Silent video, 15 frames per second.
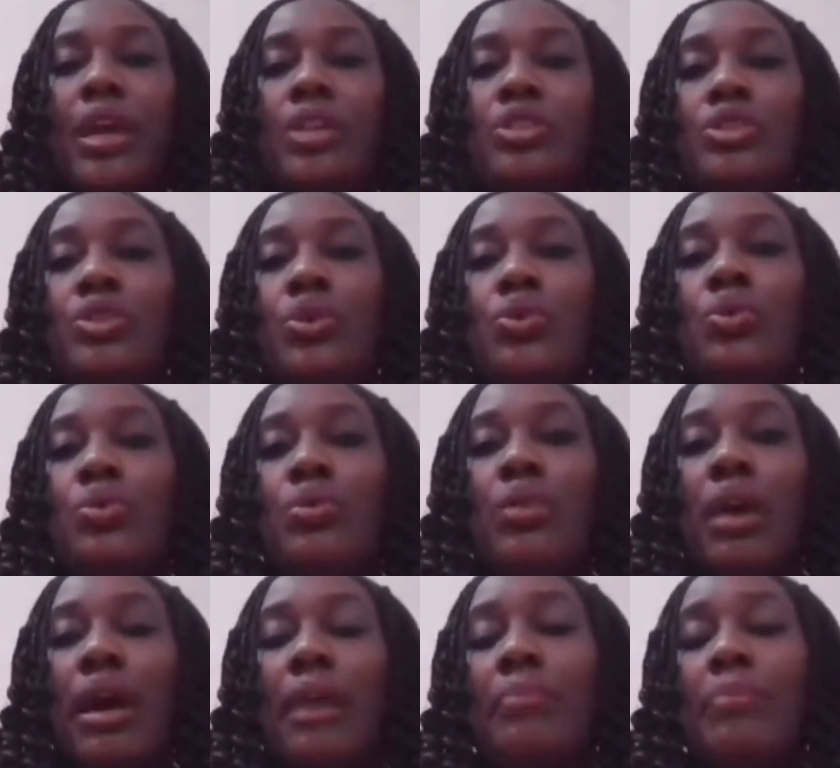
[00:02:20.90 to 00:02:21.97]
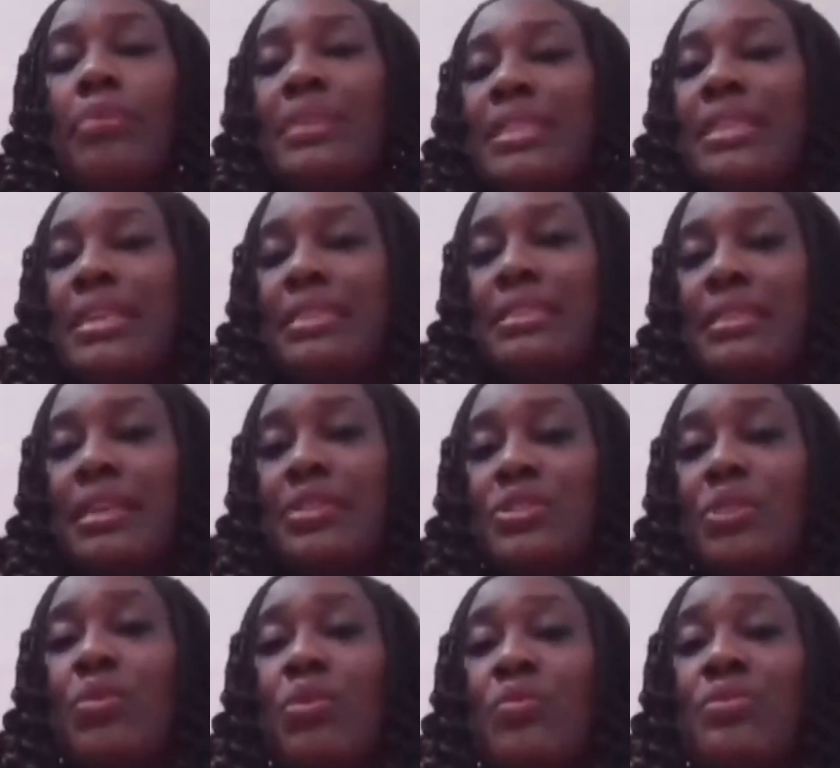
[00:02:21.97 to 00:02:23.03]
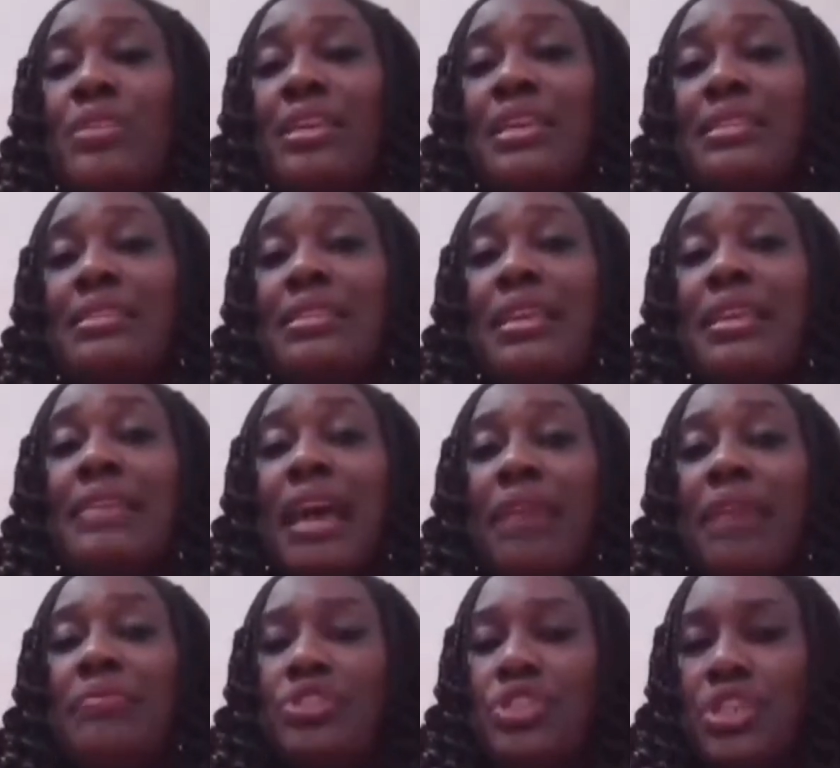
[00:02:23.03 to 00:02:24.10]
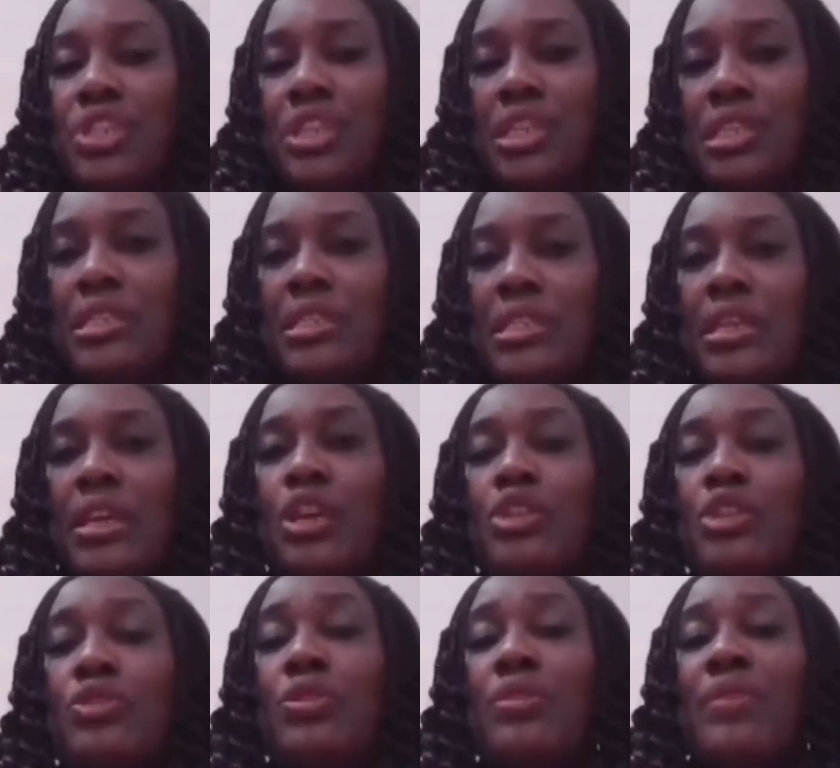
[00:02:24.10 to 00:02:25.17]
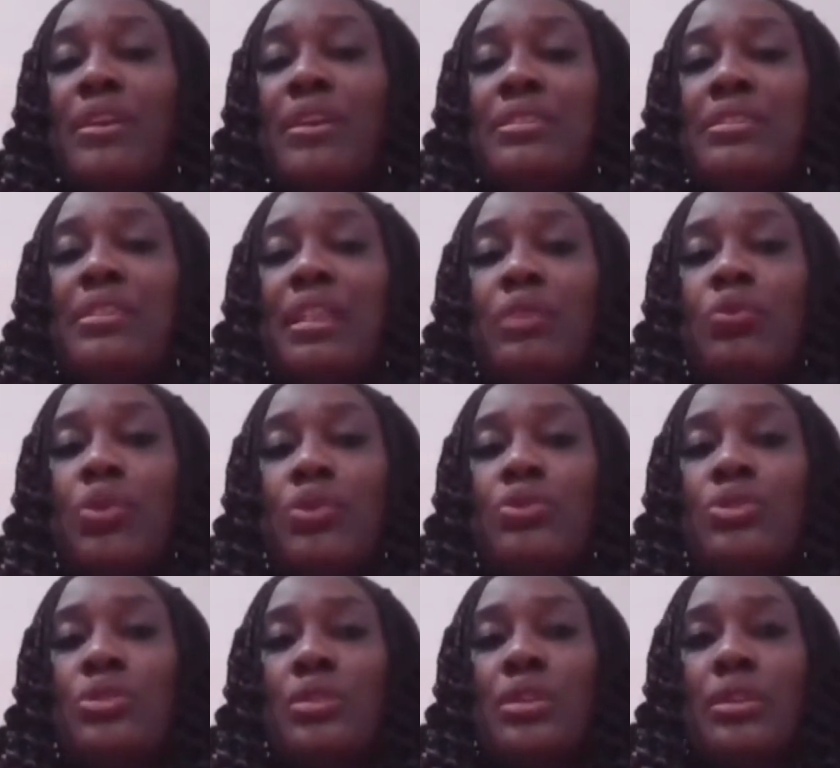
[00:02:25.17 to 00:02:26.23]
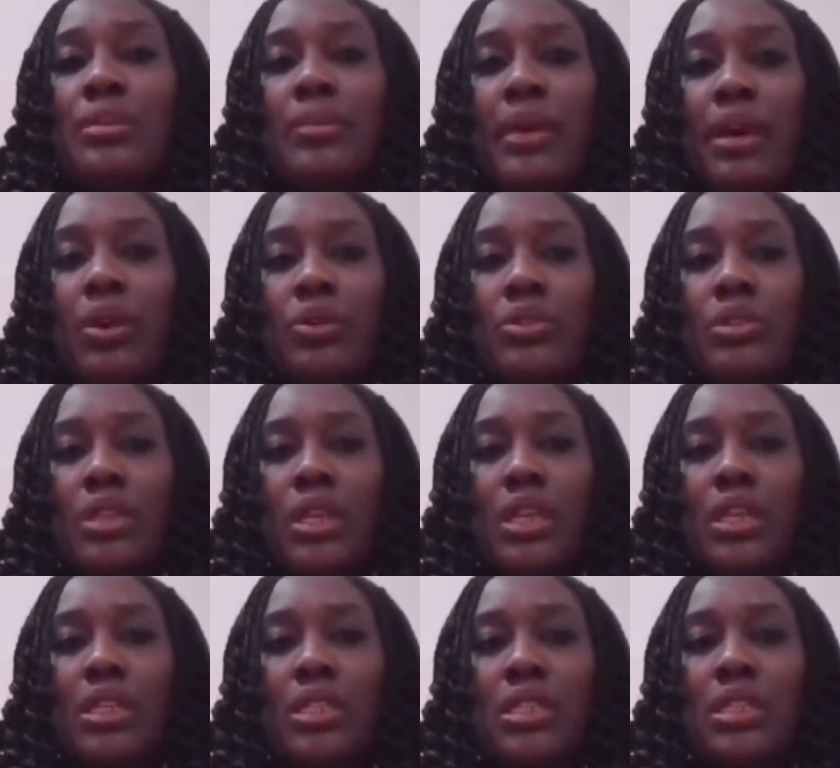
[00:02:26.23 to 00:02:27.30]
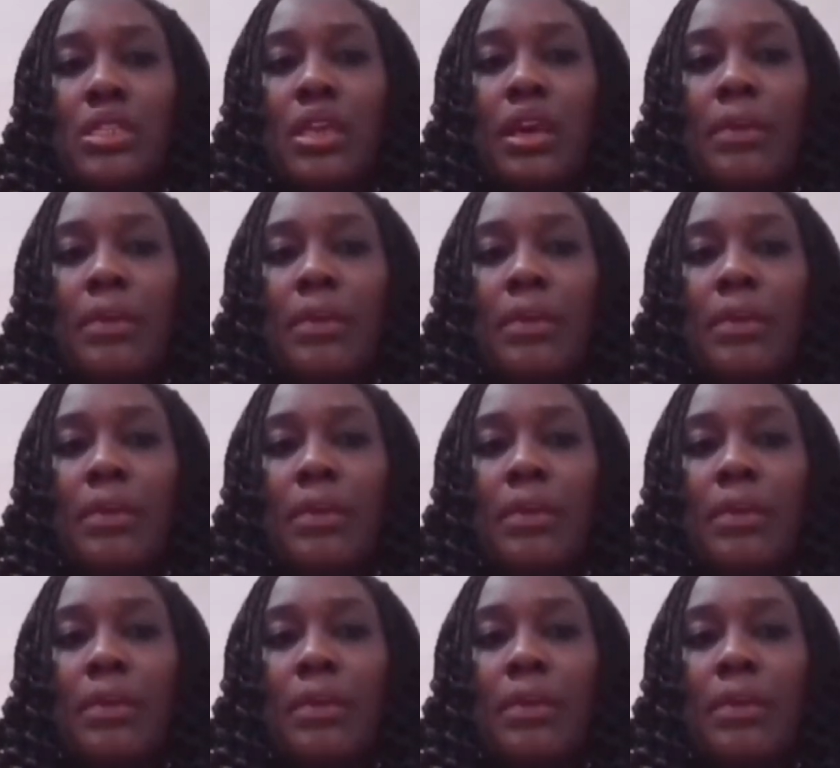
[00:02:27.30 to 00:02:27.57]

So, but these days, some of these things have changed. So the first thing I want to talk about is